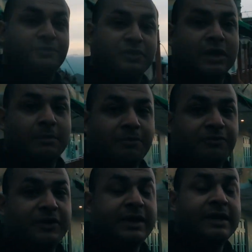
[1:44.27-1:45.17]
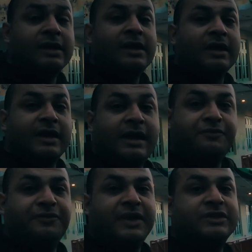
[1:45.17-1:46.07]
a cup of tea, get
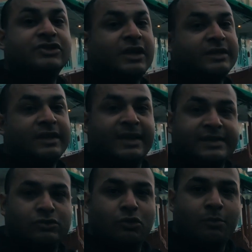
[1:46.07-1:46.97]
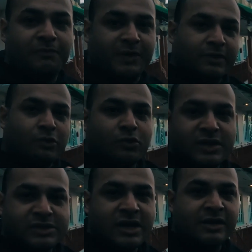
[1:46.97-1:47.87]
fresh, and then let's hope we can go to
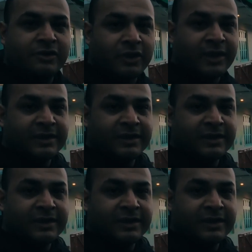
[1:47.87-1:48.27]
Khajjiar today.